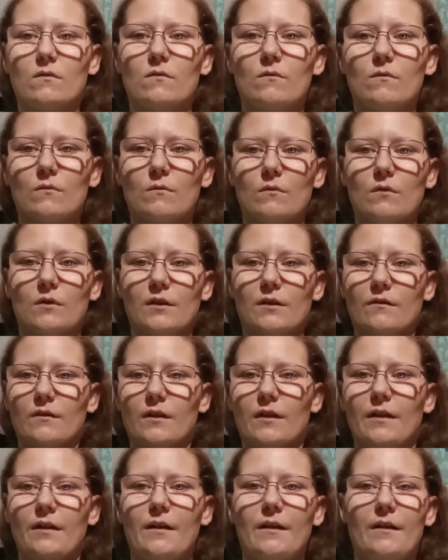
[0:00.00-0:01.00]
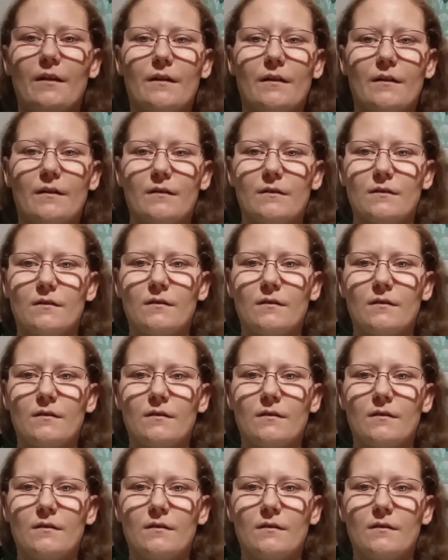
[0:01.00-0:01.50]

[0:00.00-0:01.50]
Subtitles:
one right here